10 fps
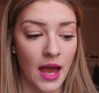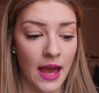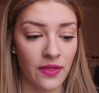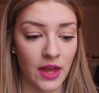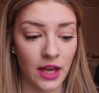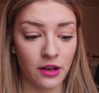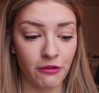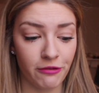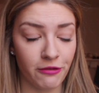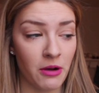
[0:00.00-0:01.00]
And then
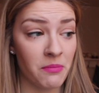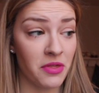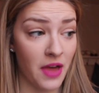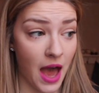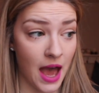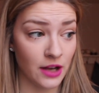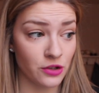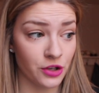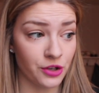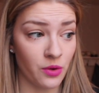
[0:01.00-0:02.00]
from that,
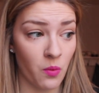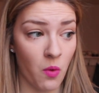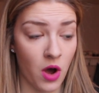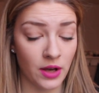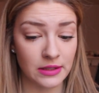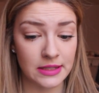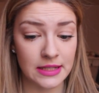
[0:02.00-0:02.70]
you're going to want